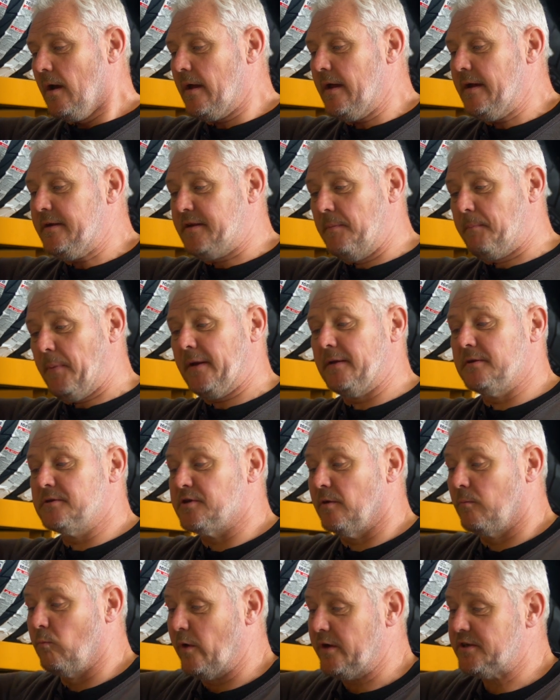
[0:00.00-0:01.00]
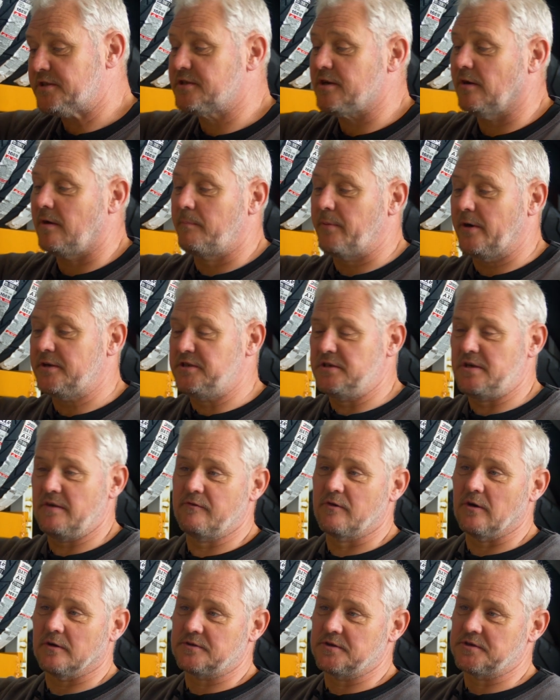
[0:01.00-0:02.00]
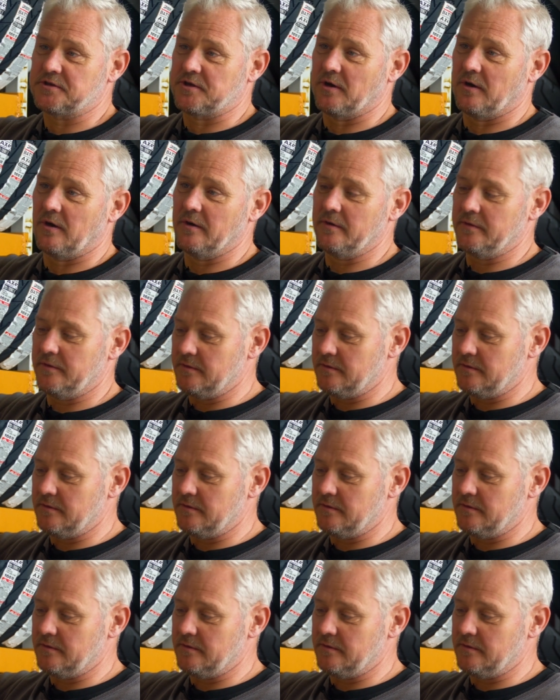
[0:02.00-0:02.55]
It depends on which tyre pressure you've got to start.